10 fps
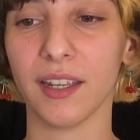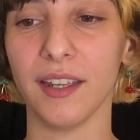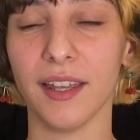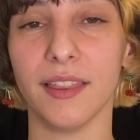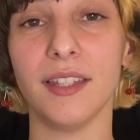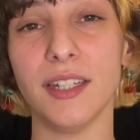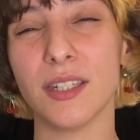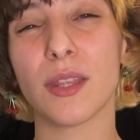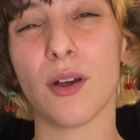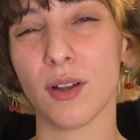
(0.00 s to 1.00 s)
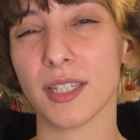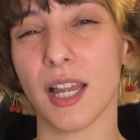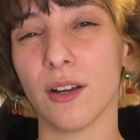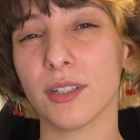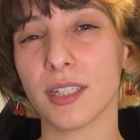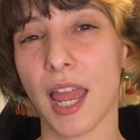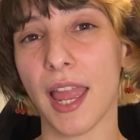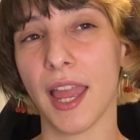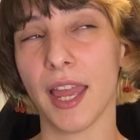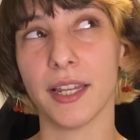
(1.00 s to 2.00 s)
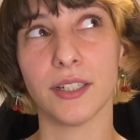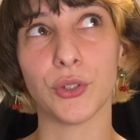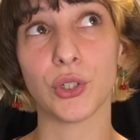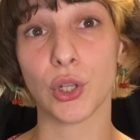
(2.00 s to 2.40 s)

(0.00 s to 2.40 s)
get these thoughts out and